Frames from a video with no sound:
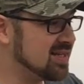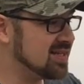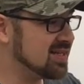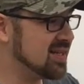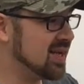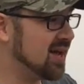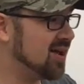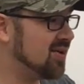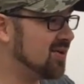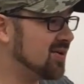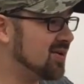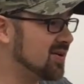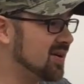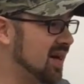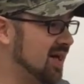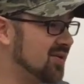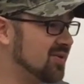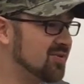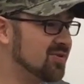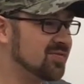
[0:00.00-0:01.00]
Now,
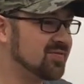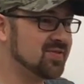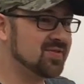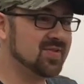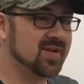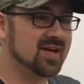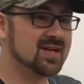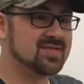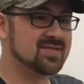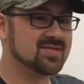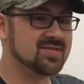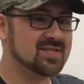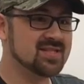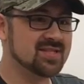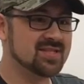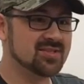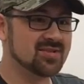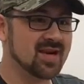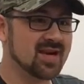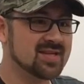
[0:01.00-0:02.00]
I don't know if you guys have
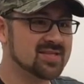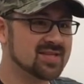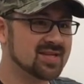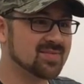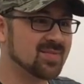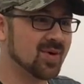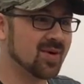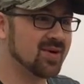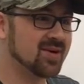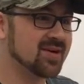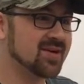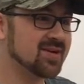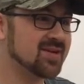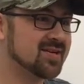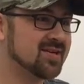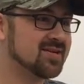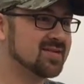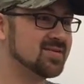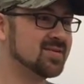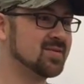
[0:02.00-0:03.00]
seen Jurassic Park
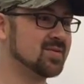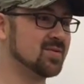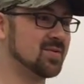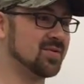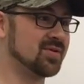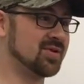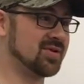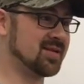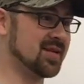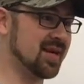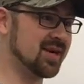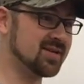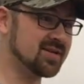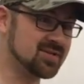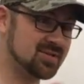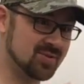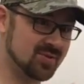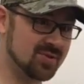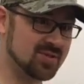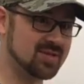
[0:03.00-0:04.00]
with the
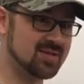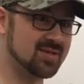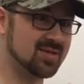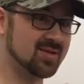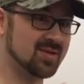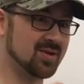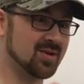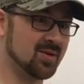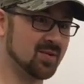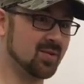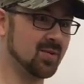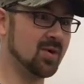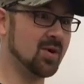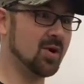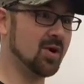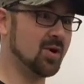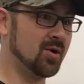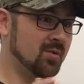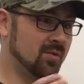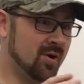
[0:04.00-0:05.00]
dinosaurs
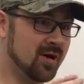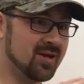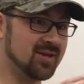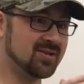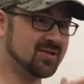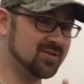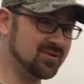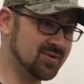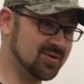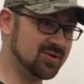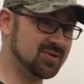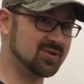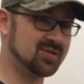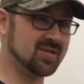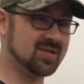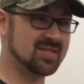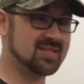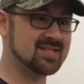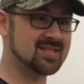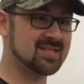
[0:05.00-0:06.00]
yeah. running through the
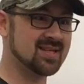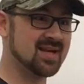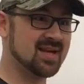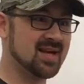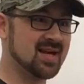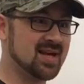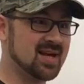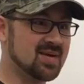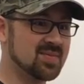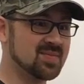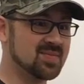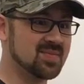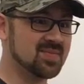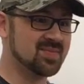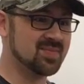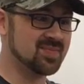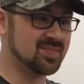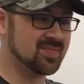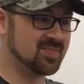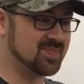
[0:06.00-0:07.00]
trees. No.
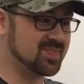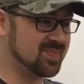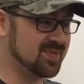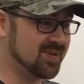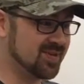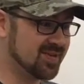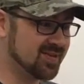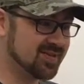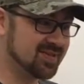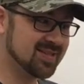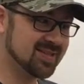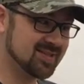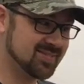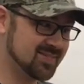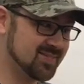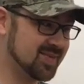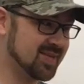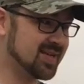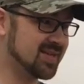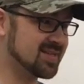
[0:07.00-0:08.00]
No?
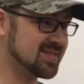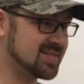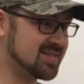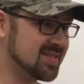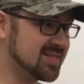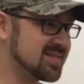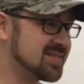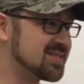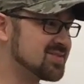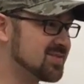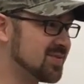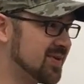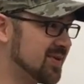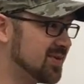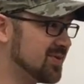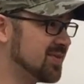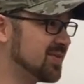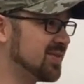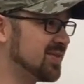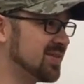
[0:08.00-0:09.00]
Because this is what
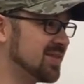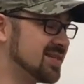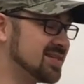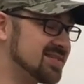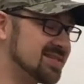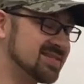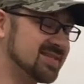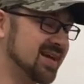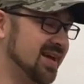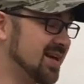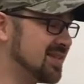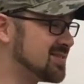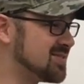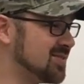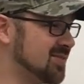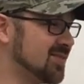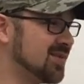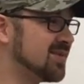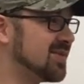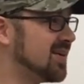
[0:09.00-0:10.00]
it this is that's the
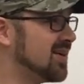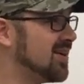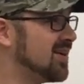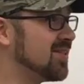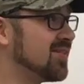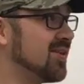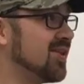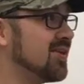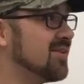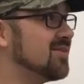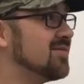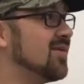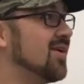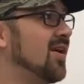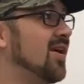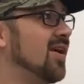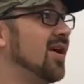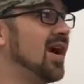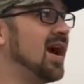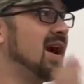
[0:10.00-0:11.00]
only thing I thought of.
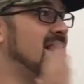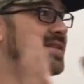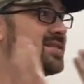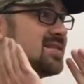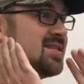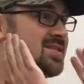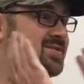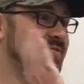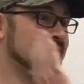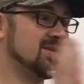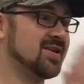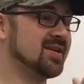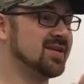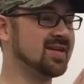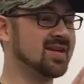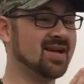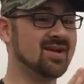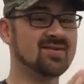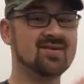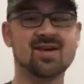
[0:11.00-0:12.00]
As he's running
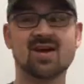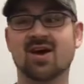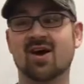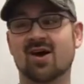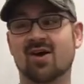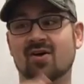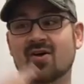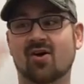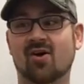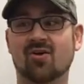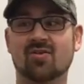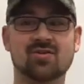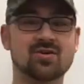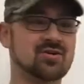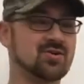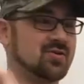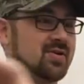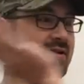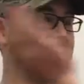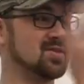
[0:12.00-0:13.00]
down, all the
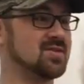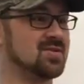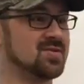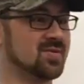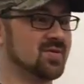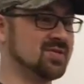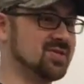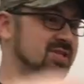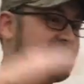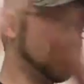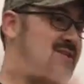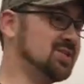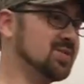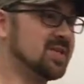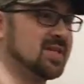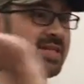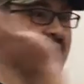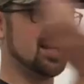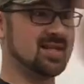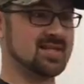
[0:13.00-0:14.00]
trees were just
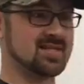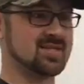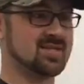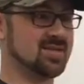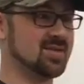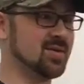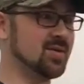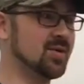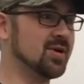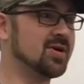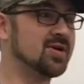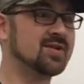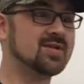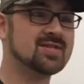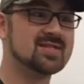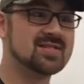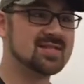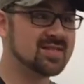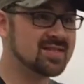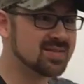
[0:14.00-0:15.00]
doing this. We
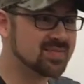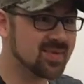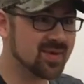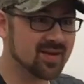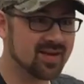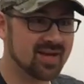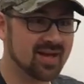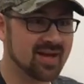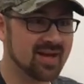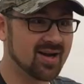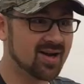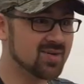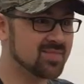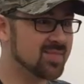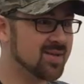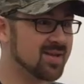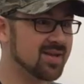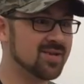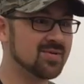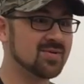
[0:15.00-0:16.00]
couldn't see the bear yet, how
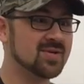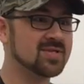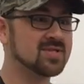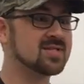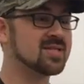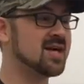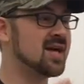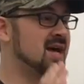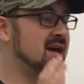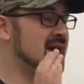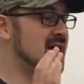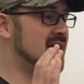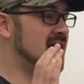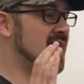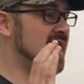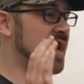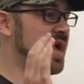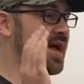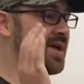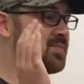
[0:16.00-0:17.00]
big he was.
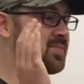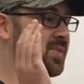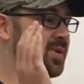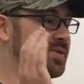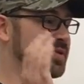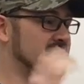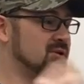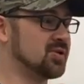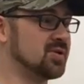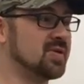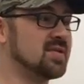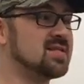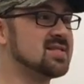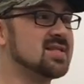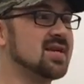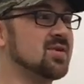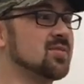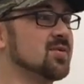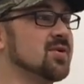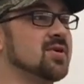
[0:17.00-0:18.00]
But the trees
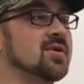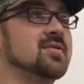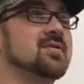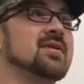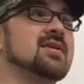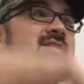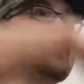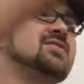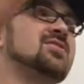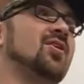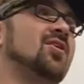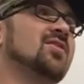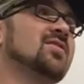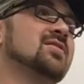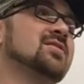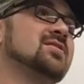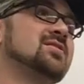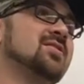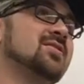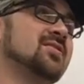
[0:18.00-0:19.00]
that were as tall
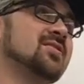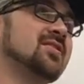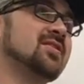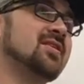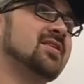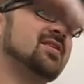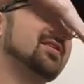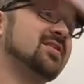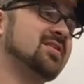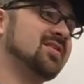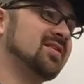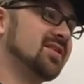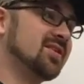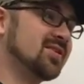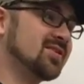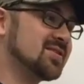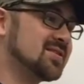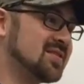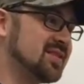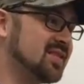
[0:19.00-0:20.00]
as your
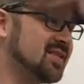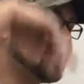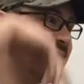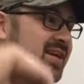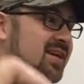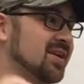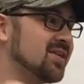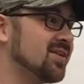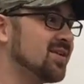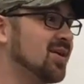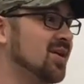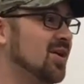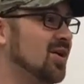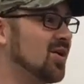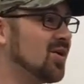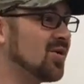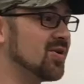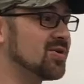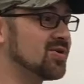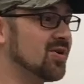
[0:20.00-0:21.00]
your ceiling here
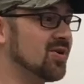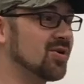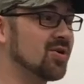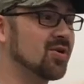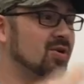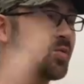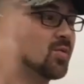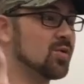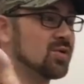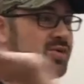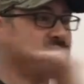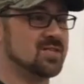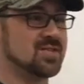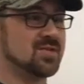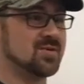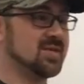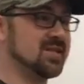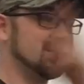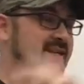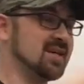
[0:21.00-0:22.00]
or taller were just
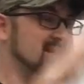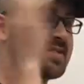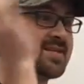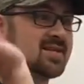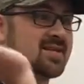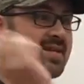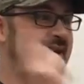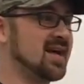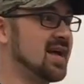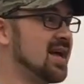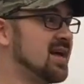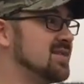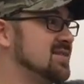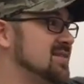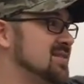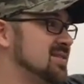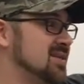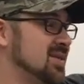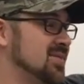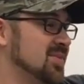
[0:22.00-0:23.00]
doing this as
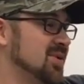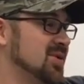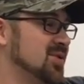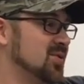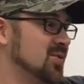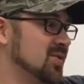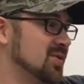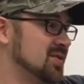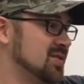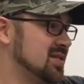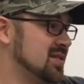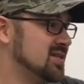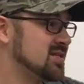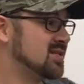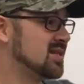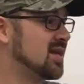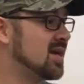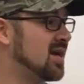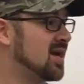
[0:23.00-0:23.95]
he's coming towards us.